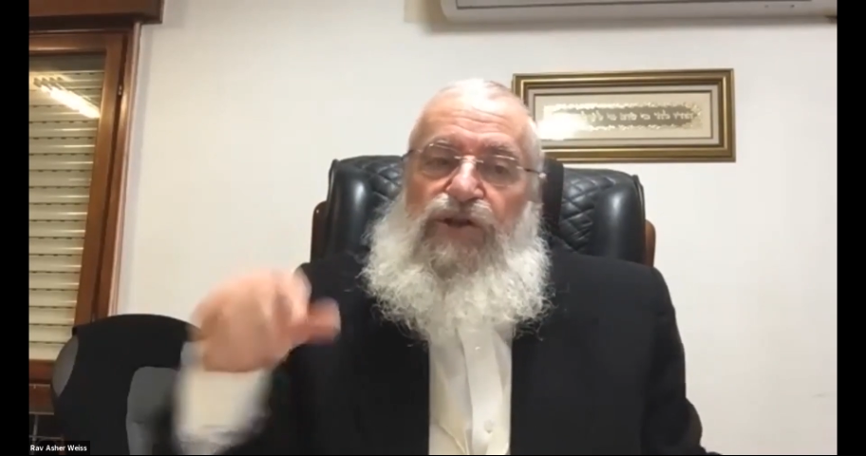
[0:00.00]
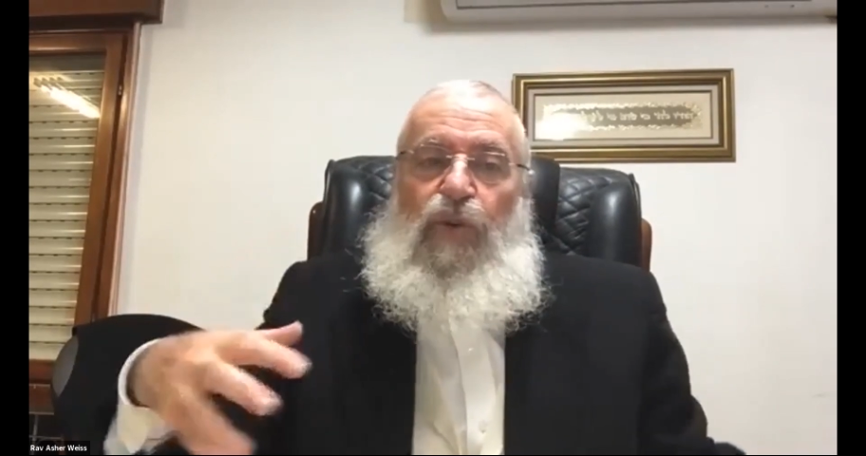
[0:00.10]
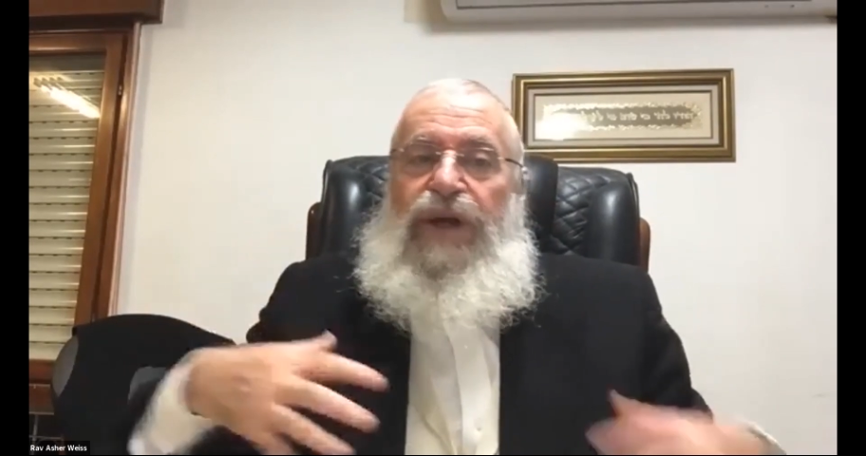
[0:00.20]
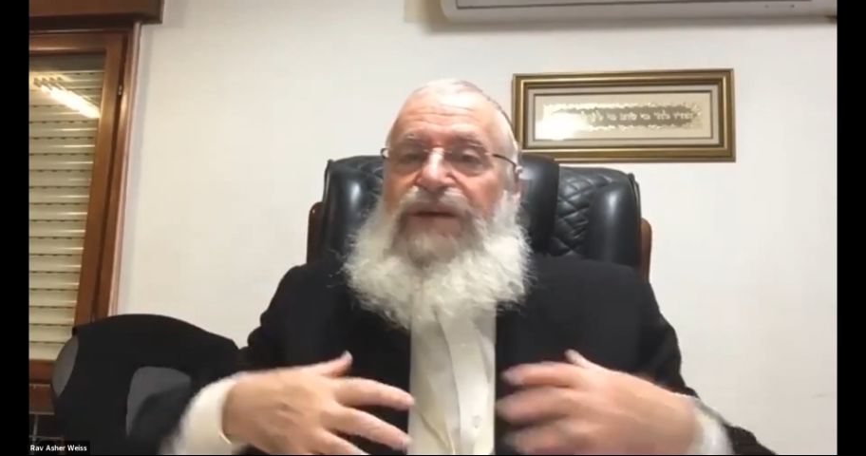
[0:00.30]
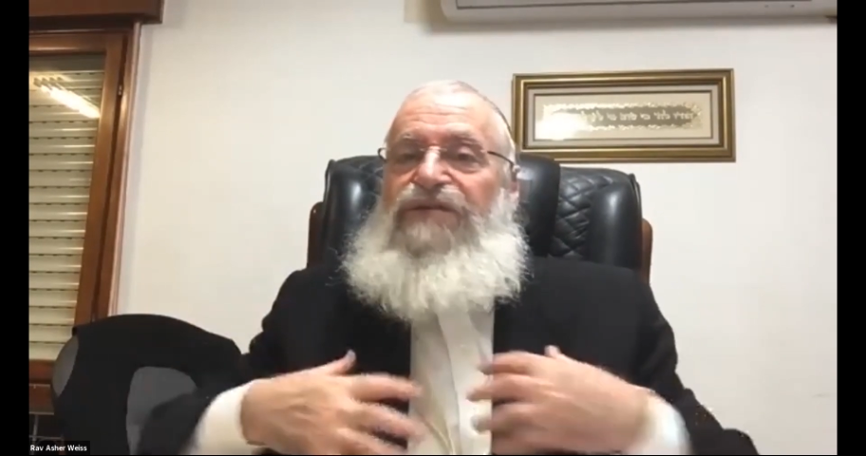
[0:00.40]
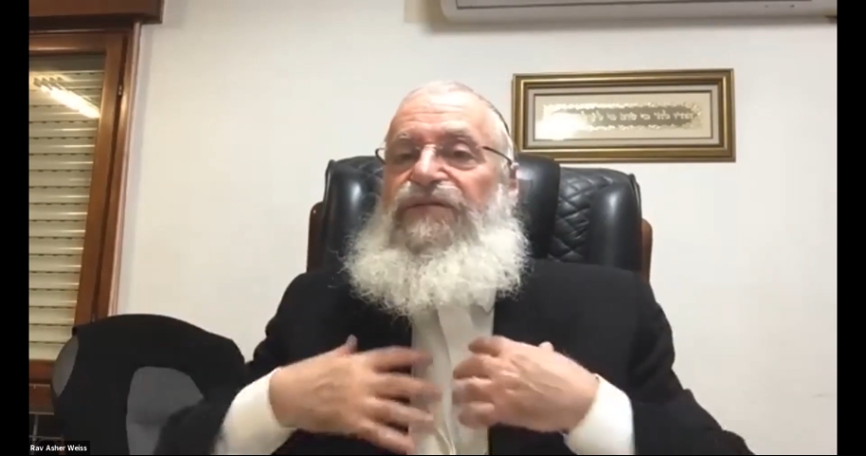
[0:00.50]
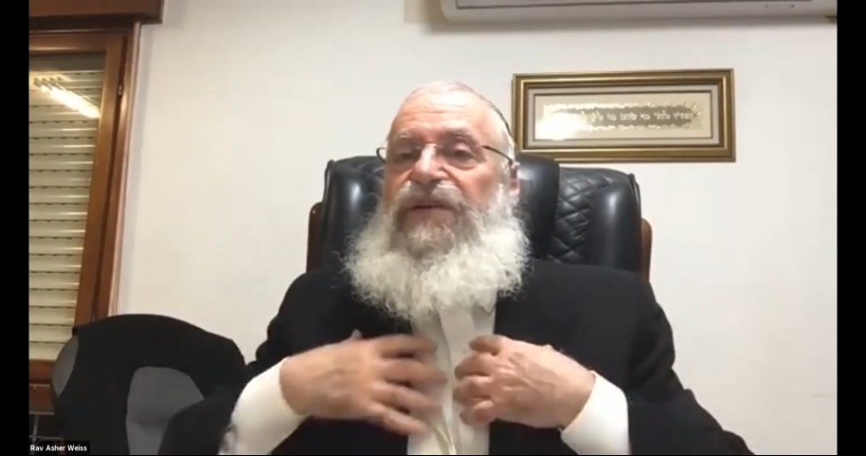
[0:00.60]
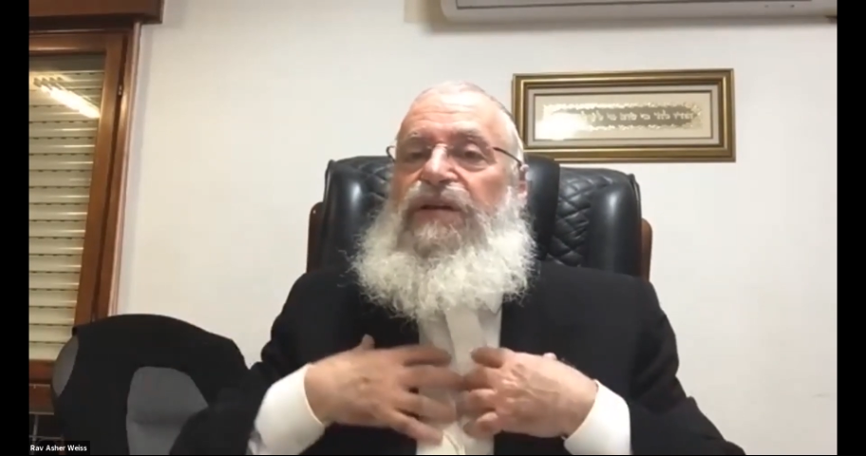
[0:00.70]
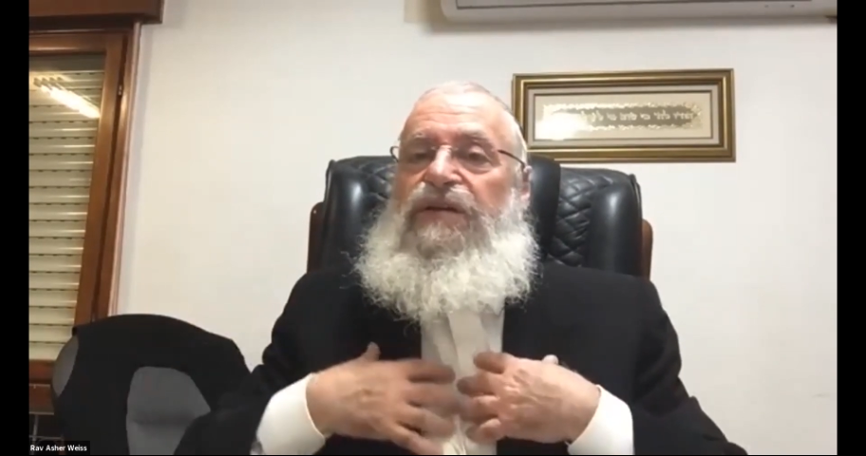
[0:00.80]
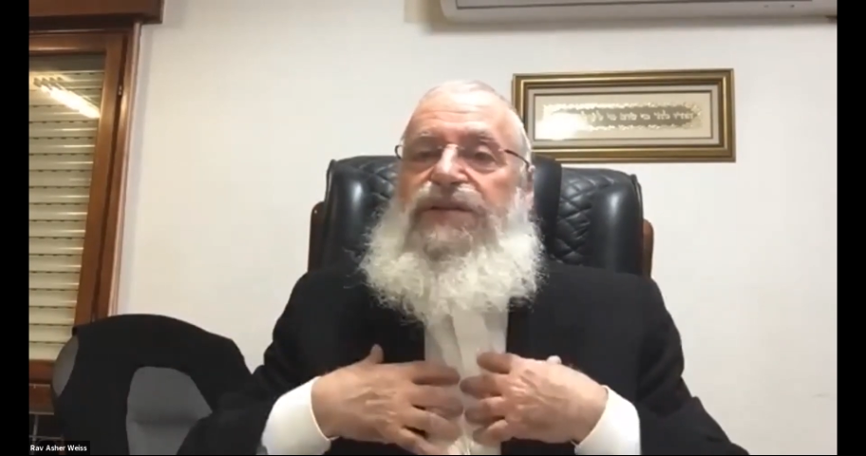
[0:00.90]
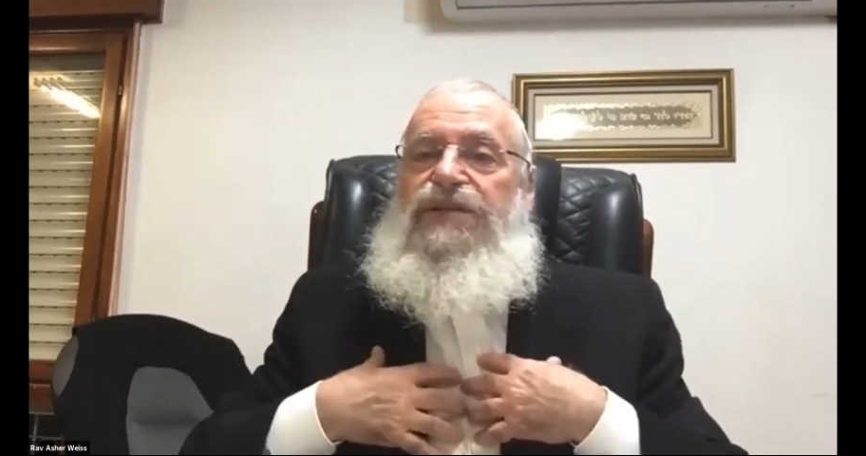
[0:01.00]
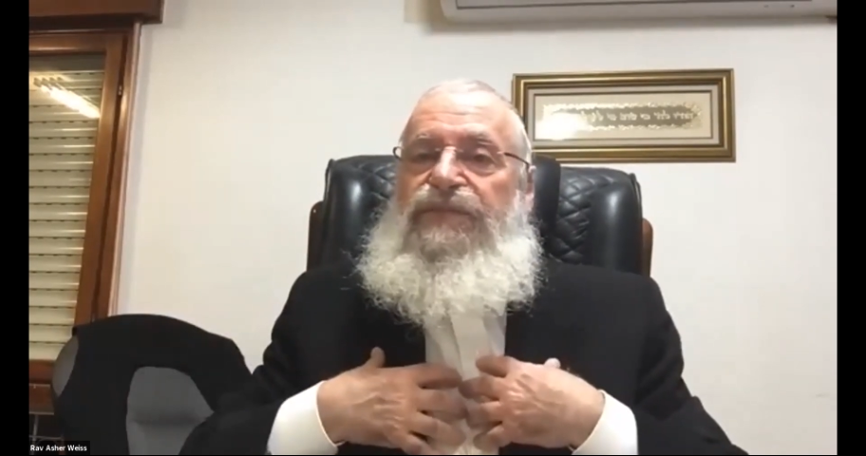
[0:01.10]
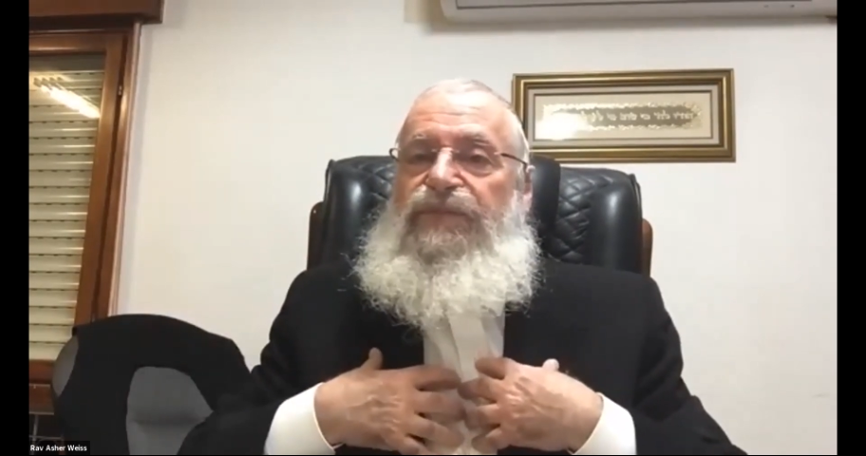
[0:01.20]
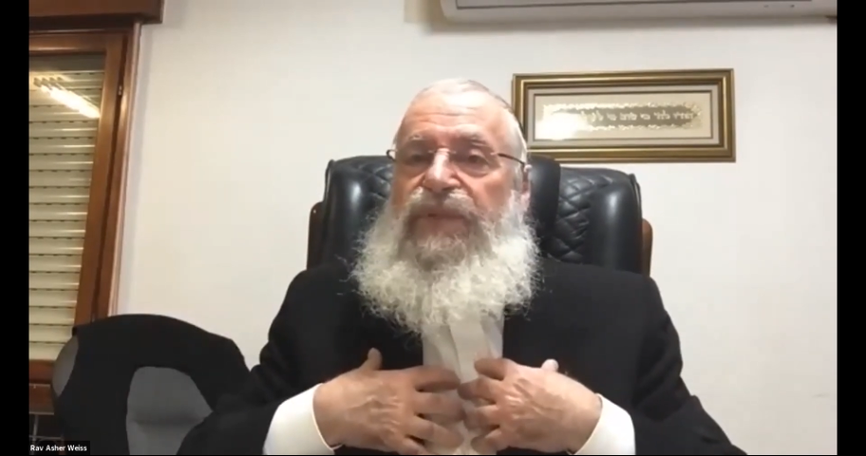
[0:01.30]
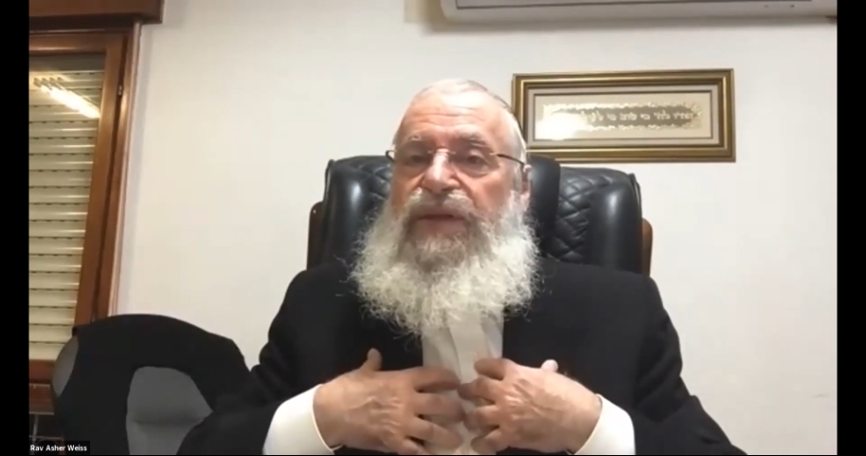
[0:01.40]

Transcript: the way he feels,